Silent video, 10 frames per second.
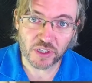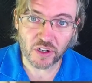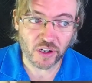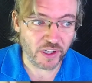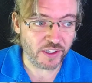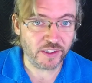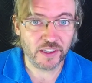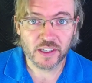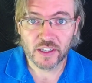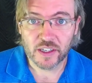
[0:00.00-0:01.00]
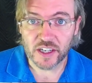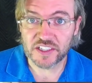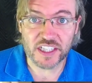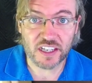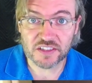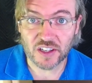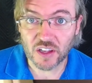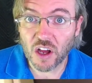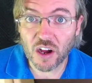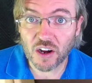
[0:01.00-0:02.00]
on a
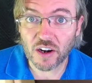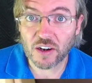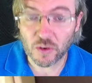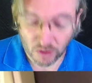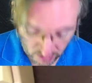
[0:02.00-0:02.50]
DSLR or an